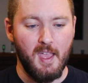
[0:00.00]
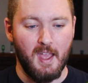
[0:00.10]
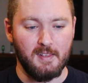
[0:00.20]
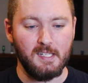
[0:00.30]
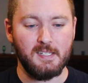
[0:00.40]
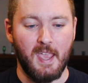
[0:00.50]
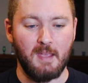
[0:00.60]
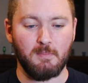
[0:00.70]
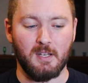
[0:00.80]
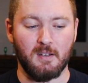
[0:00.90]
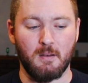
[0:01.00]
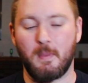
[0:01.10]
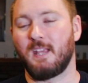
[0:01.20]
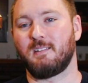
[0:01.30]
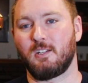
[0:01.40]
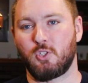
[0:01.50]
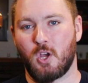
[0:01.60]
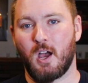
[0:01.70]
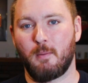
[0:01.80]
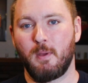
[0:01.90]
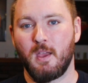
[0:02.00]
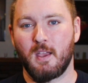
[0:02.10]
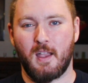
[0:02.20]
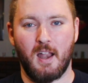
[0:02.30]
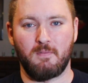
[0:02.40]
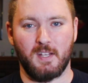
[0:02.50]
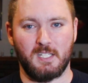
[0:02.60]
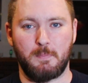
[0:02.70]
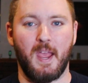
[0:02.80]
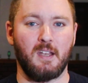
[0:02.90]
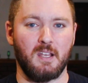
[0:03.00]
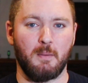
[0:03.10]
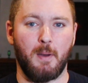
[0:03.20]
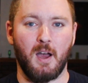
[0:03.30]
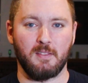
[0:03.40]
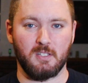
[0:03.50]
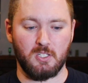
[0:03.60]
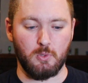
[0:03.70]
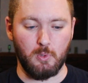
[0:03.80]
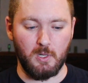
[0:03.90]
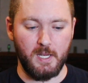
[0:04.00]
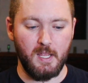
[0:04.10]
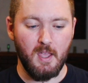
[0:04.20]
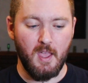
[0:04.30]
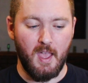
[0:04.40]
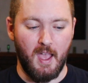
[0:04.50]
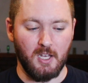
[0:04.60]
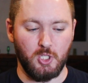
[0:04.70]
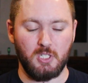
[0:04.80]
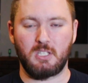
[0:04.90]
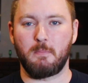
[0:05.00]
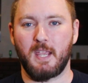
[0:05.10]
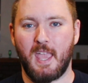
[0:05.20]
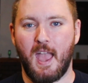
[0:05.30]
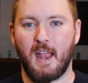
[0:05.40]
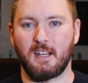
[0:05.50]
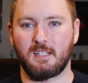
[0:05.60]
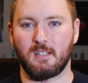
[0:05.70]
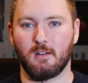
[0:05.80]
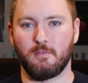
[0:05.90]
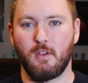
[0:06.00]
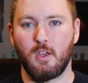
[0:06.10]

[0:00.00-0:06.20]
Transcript: and this game did an amazing job kind of expanding upon the story and just the mechanics of